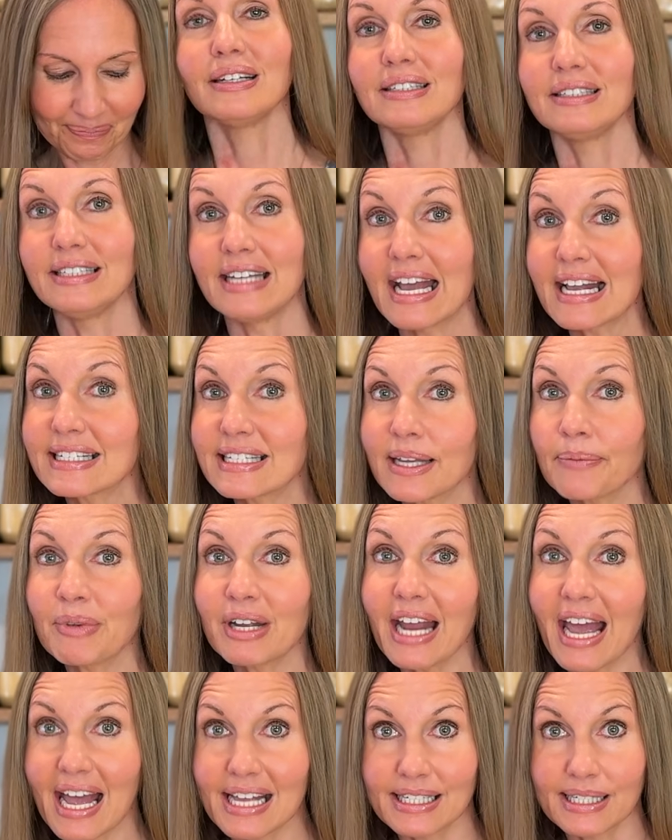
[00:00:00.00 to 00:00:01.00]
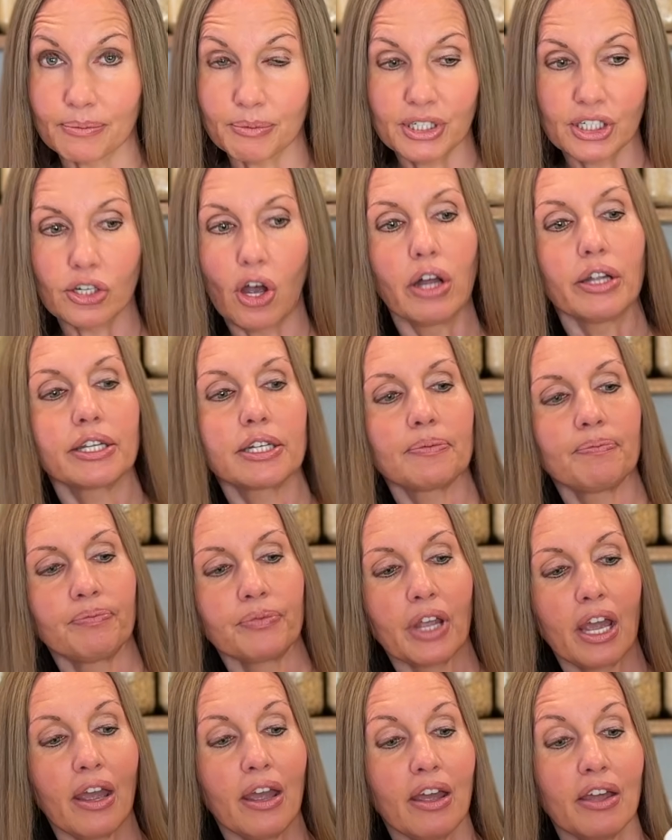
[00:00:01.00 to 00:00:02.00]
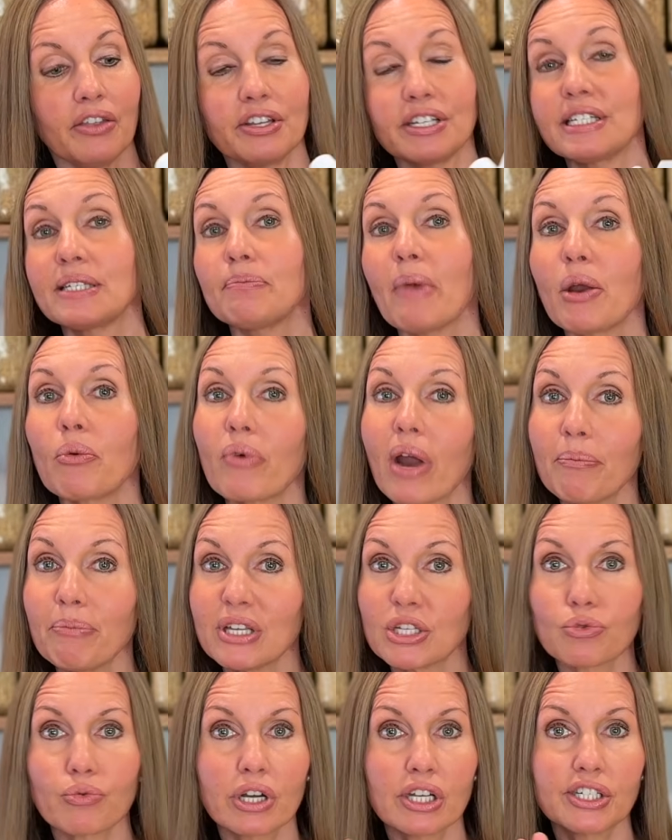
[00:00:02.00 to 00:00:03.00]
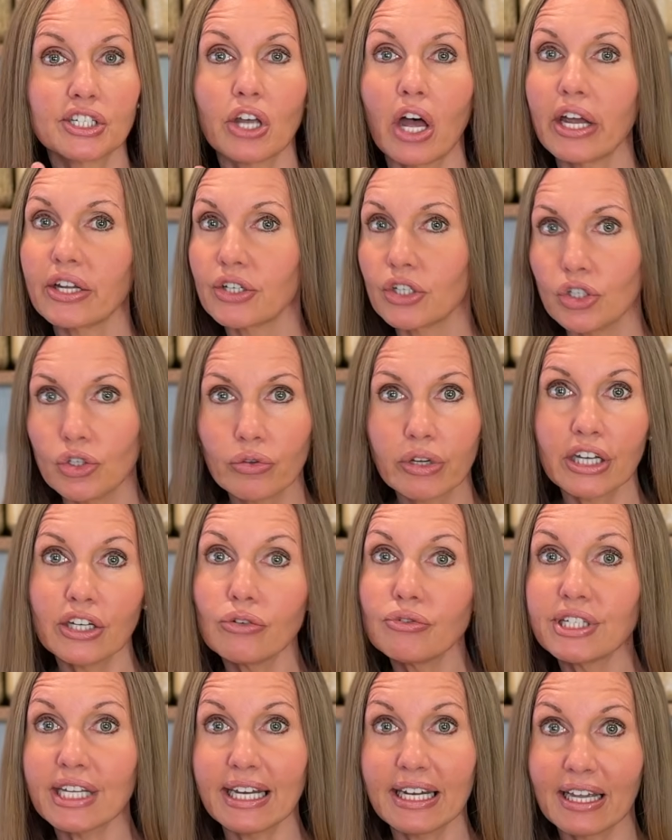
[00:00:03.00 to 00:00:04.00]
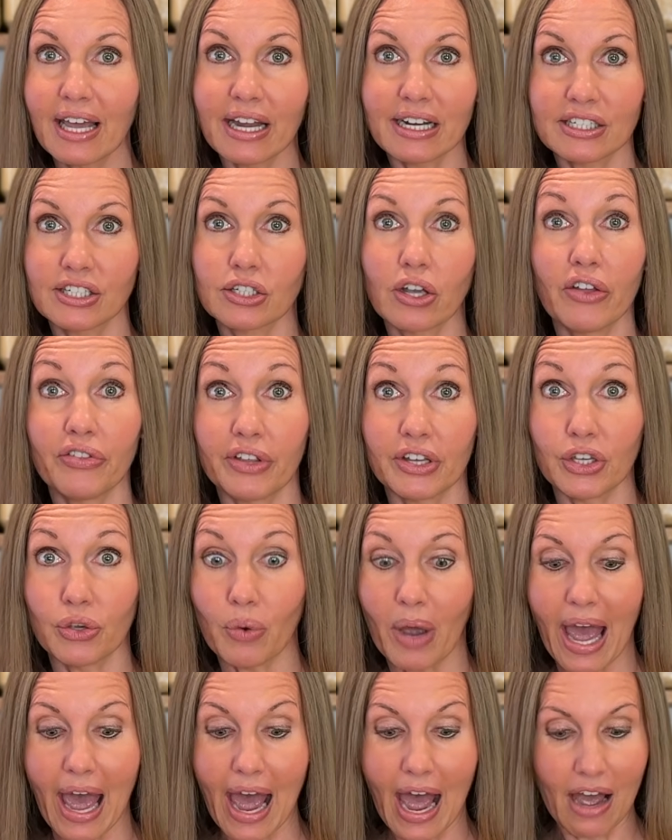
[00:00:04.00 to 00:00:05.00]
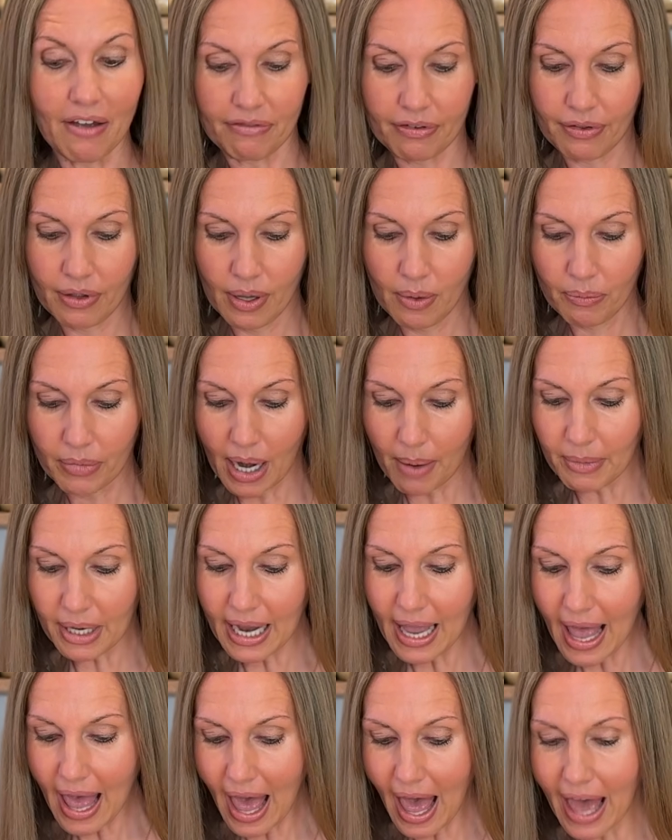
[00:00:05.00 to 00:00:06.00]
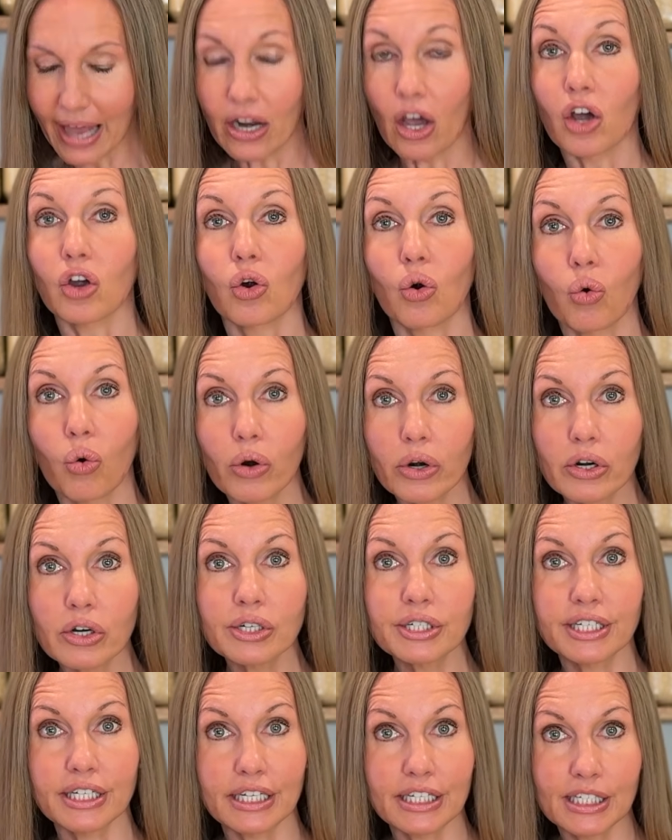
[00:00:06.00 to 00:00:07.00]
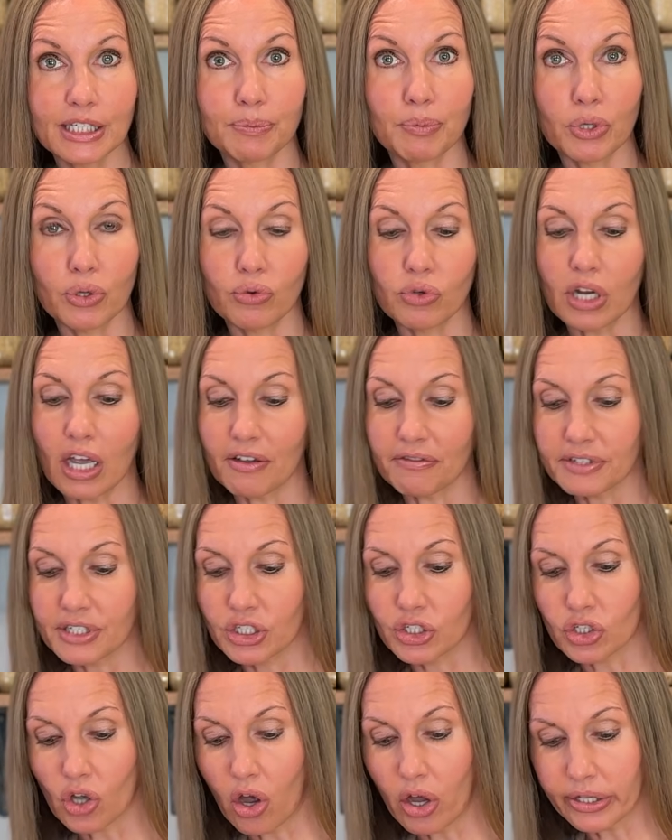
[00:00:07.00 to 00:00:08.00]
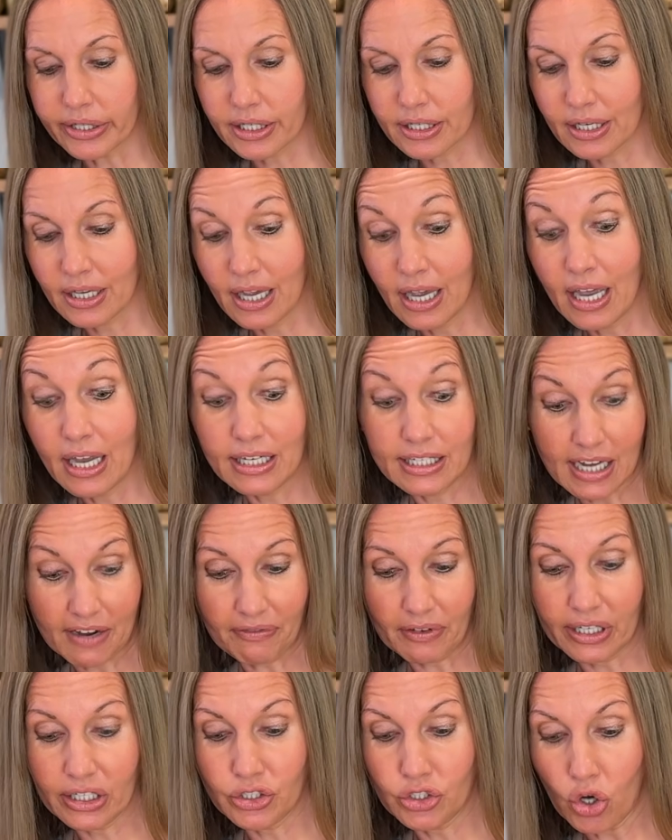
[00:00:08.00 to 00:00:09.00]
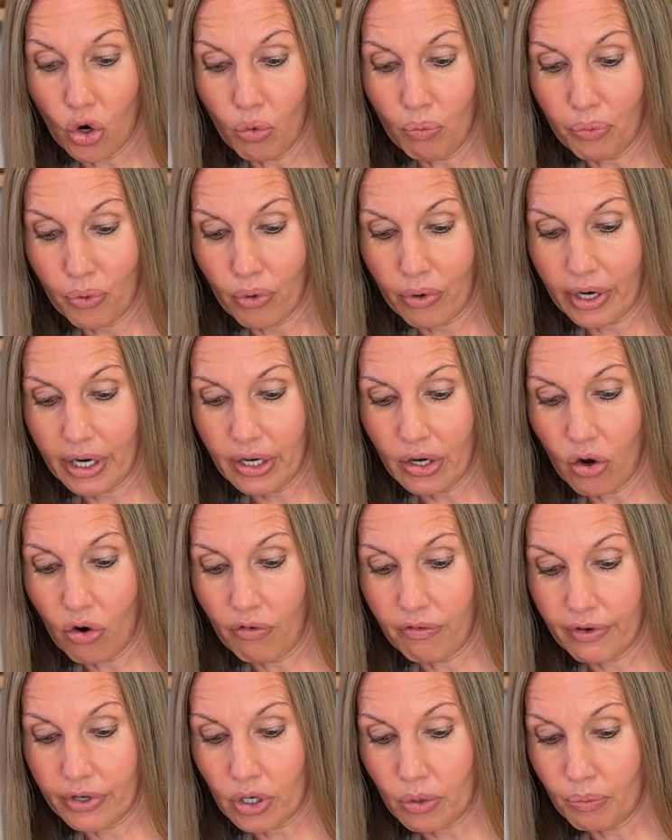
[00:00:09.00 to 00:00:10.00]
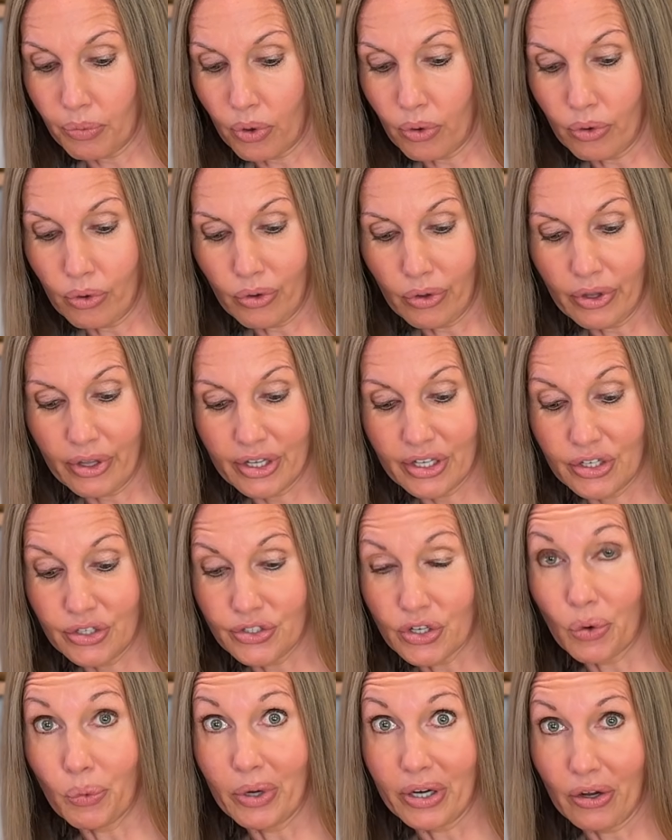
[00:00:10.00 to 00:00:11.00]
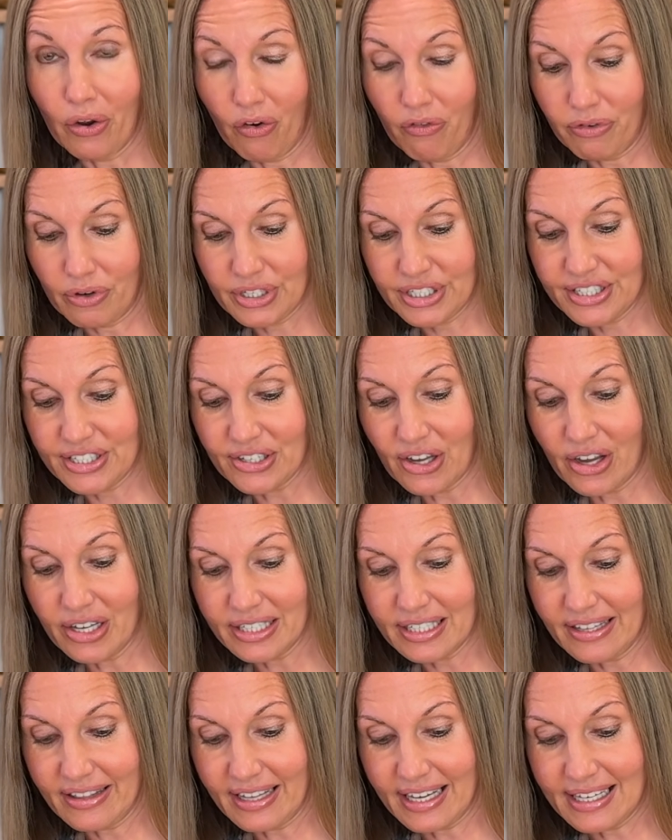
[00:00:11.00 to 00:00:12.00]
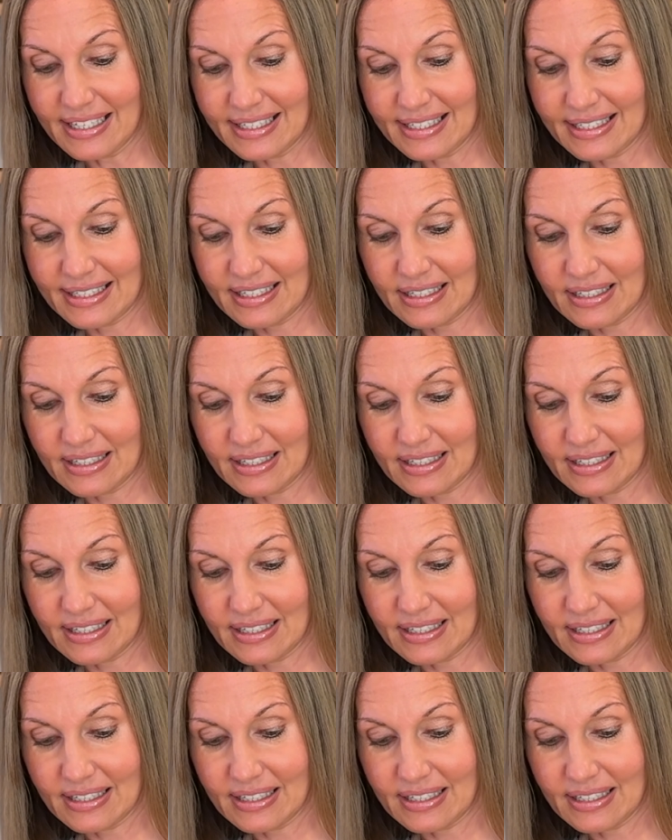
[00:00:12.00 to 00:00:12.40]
Next, I'm gonna add some salt. This is my Redmond's real salt. You can use any kind of salt that you have. I'm gonna add a 1/4 teaspoon of salt. Definitely don't pour it over your bowl. You don't wanna over salt this.